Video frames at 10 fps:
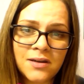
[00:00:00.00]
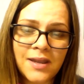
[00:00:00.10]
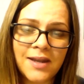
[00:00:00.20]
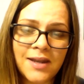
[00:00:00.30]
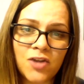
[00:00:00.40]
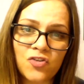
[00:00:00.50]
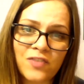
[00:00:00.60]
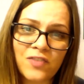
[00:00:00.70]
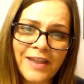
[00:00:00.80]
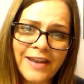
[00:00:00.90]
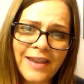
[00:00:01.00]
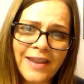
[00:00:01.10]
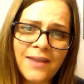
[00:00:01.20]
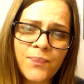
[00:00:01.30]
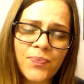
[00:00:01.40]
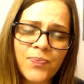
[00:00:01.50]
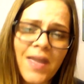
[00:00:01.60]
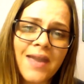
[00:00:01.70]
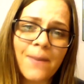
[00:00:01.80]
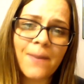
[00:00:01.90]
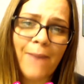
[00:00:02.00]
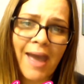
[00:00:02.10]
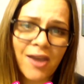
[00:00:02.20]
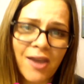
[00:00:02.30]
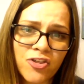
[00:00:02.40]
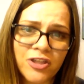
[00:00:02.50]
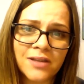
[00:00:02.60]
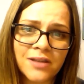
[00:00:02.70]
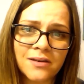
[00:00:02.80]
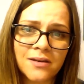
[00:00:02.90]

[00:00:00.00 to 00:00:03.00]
and understanding and compassion.